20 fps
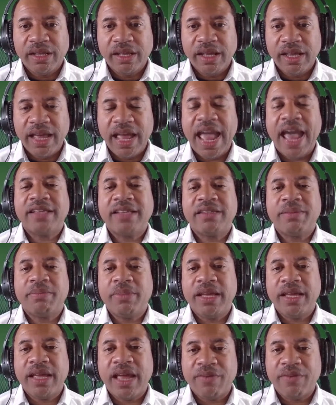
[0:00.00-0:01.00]
It has to
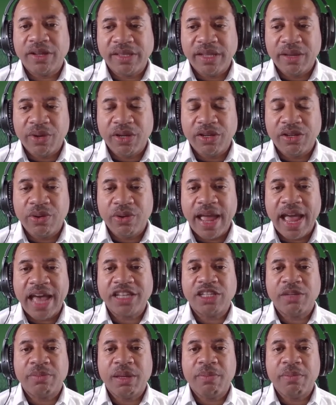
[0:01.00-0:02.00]
be, everything we do has
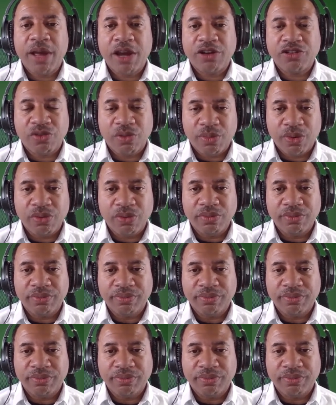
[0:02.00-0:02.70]
to be measurable.